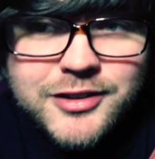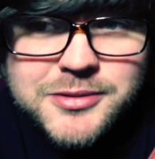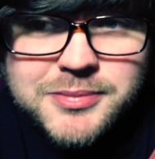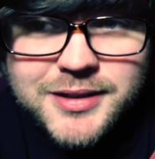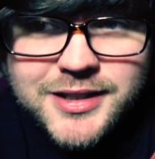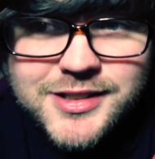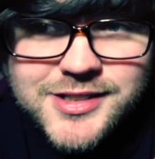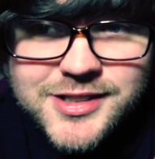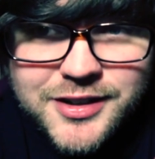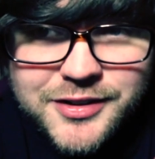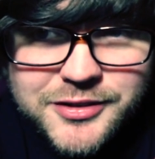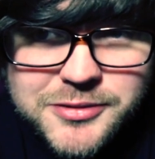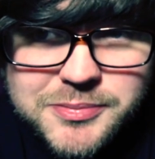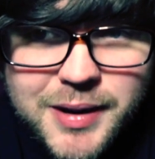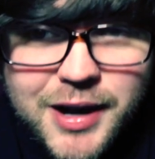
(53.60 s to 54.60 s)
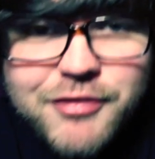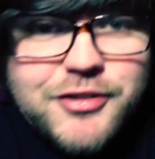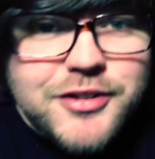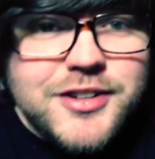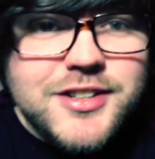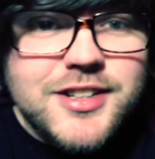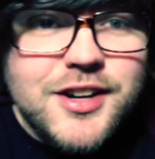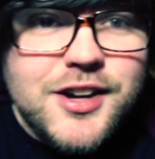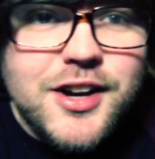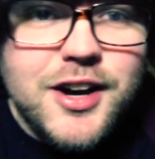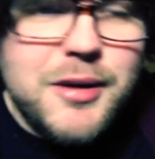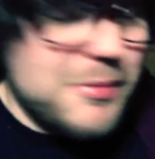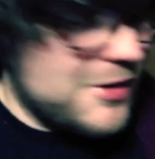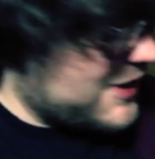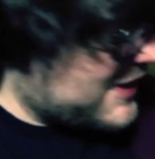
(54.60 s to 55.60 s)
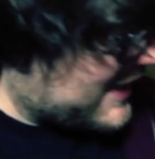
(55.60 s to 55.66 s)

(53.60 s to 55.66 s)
was playing Star Wars Battlefront on my